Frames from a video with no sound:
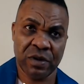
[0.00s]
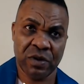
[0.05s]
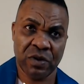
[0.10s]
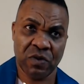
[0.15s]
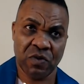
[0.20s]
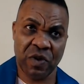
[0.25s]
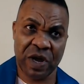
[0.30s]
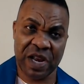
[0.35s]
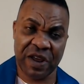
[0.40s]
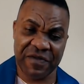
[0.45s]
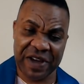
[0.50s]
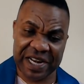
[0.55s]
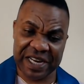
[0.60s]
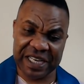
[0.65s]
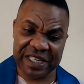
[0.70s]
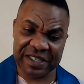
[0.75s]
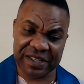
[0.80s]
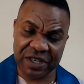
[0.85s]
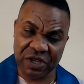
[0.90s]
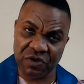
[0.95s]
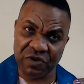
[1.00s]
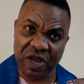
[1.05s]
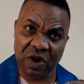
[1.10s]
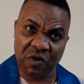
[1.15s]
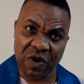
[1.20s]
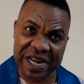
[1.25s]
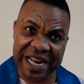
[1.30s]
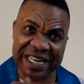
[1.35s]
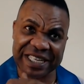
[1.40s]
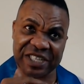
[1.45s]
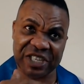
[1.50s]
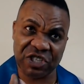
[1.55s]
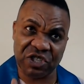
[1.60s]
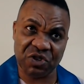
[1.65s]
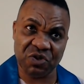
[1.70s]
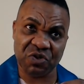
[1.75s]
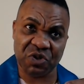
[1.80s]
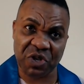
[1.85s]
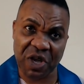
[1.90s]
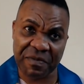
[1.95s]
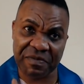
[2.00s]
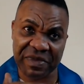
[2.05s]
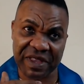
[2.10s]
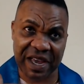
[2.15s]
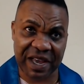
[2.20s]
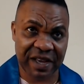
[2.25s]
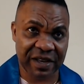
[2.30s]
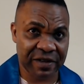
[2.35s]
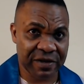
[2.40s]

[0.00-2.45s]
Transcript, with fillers: whenever they see you, they want to teach you something.